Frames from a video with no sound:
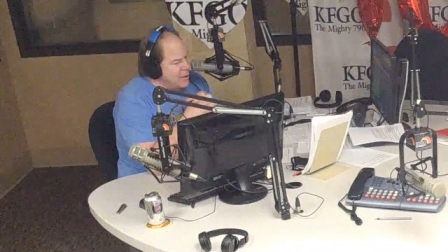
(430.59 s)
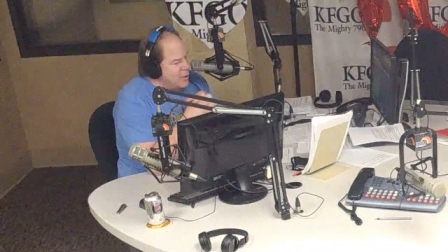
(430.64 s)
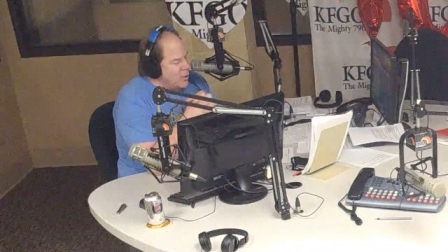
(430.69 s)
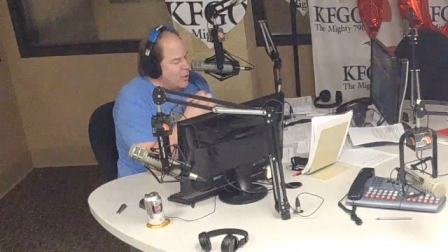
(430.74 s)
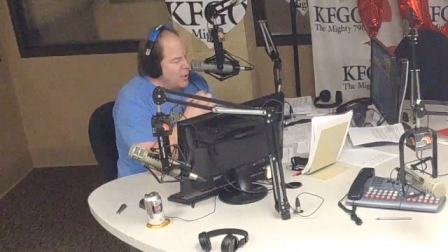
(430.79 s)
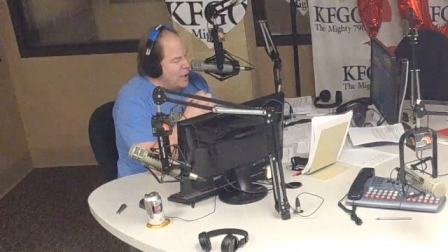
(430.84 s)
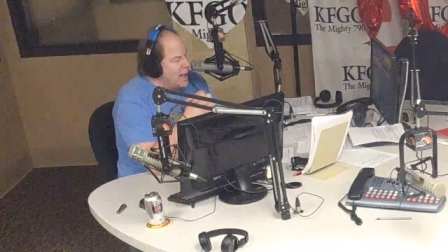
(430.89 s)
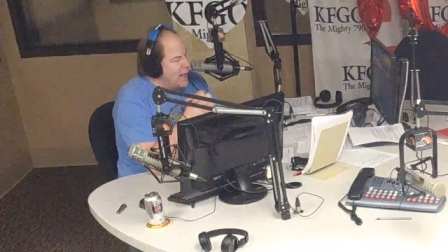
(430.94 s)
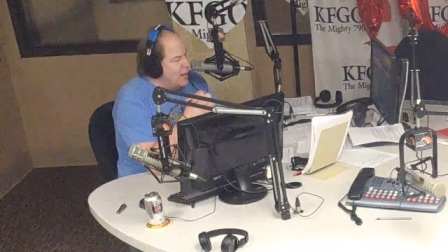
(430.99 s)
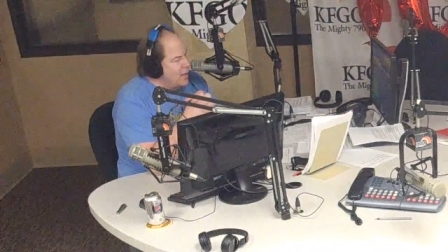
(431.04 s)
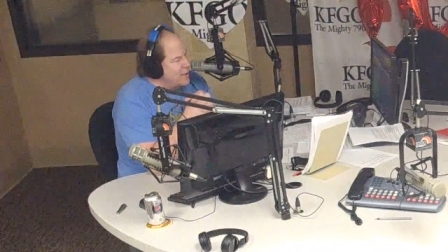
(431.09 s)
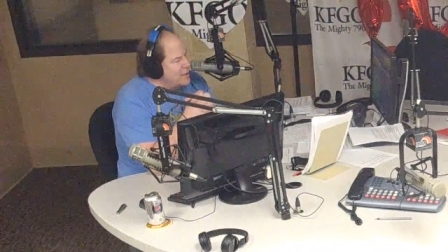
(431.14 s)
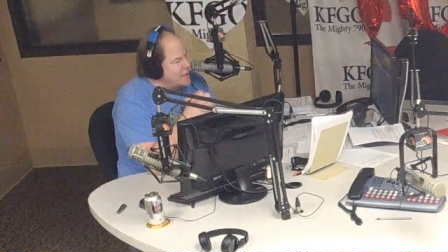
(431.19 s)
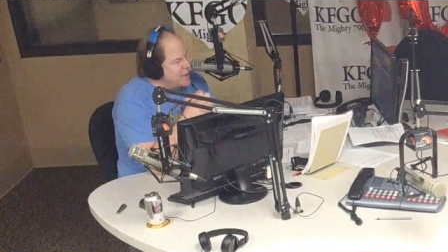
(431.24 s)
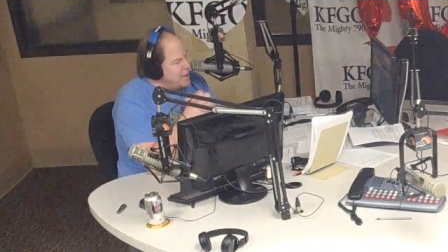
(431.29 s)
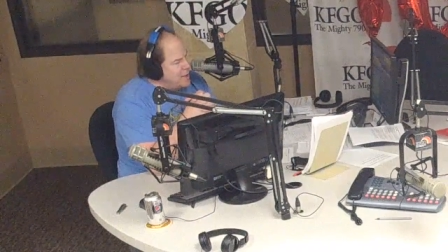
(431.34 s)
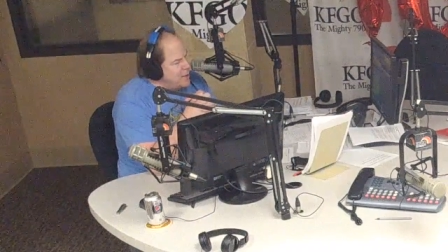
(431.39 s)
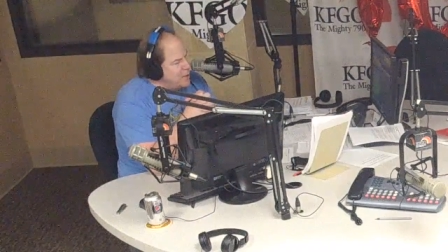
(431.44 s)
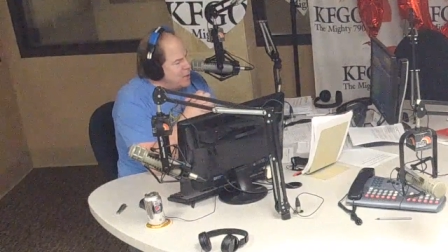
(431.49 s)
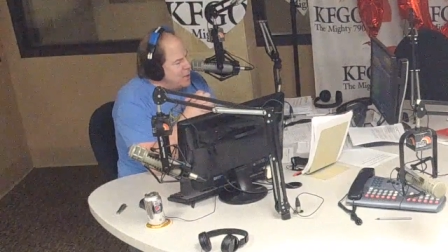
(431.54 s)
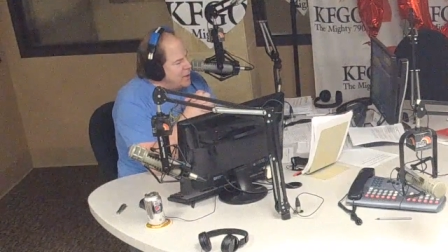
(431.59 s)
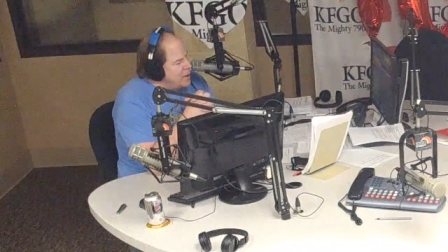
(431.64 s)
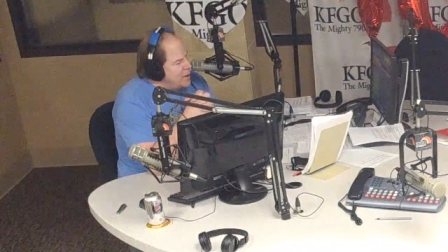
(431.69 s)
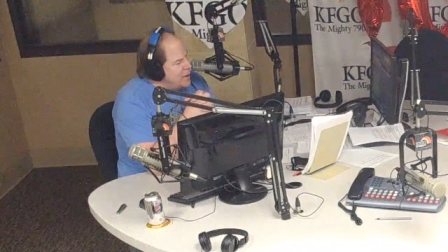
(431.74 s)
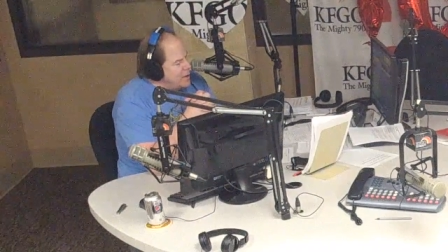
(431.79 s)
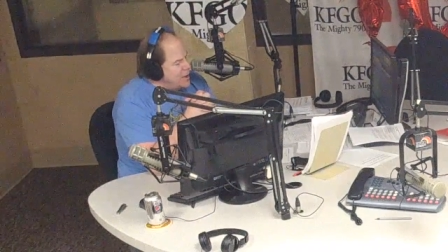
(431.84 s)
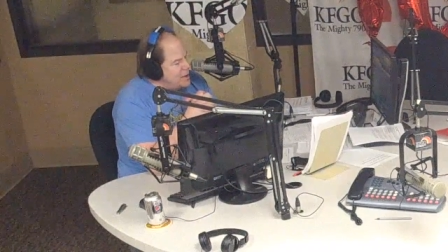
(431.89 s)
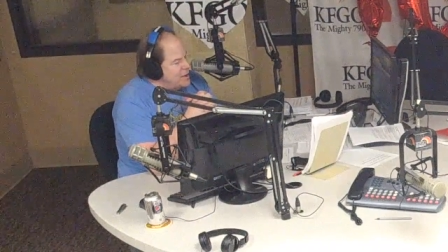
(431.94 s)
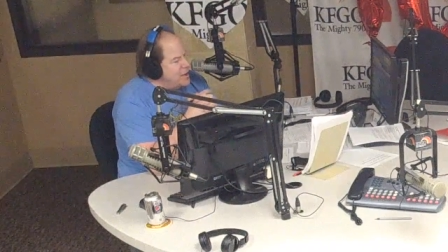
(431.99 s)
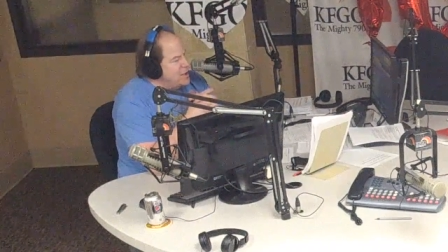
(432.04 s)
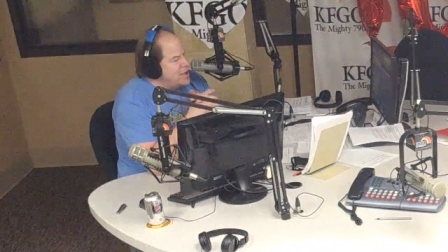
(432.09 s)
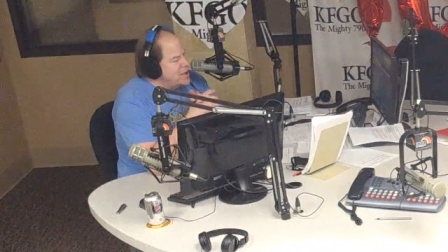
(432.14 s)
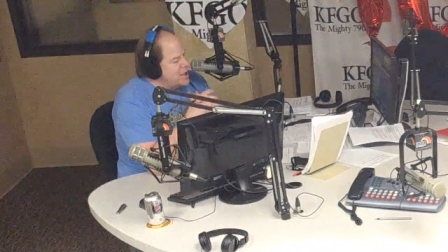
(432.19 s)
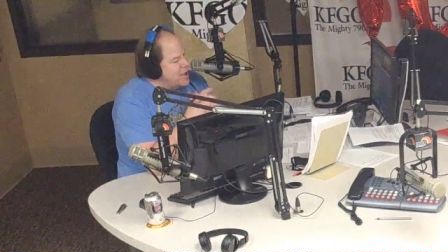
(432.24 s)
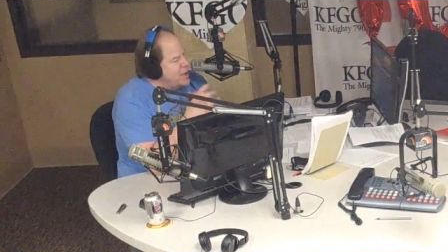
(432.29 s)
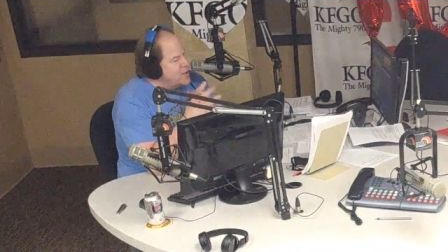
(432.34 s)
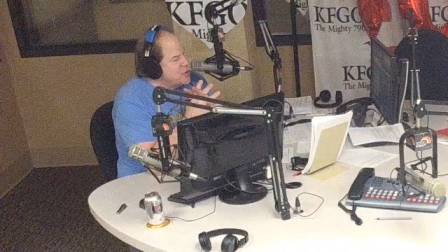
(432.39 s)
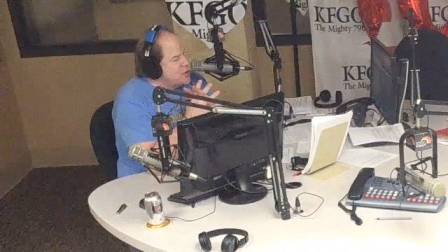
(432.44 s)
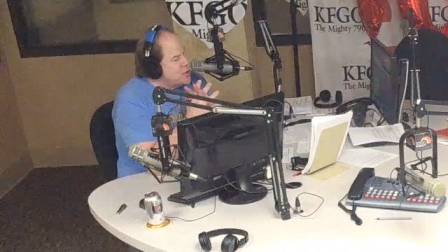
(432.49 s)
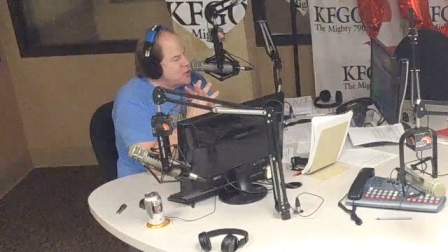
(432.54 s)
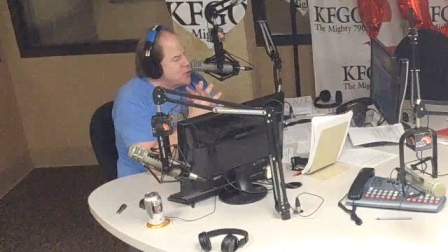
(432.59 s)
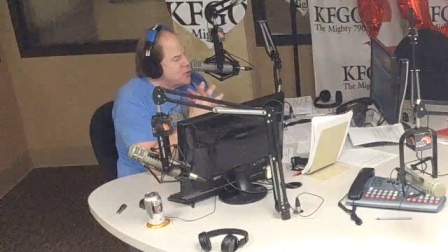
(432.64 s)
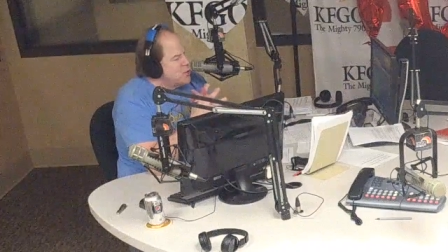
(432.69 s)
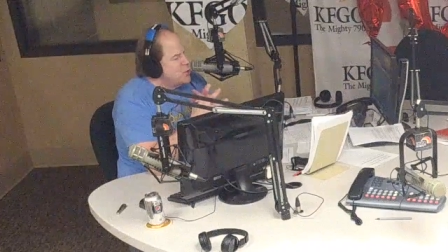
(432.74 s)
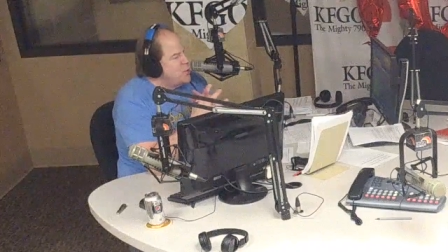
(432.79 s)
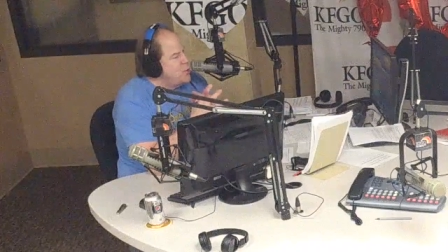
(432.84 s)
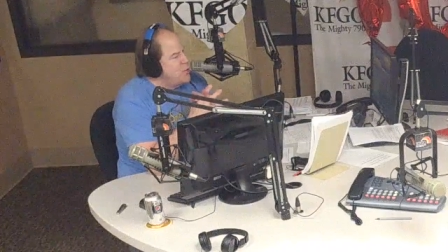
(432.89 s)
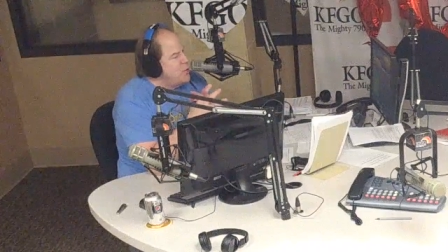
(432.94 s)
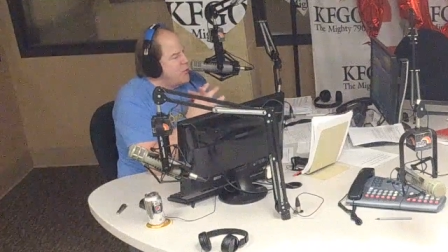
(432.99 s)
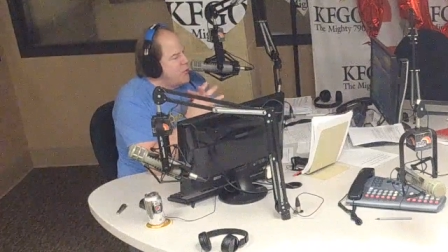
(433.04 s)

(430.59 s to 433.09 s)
Wow, is he yeah. really? And this guy's a true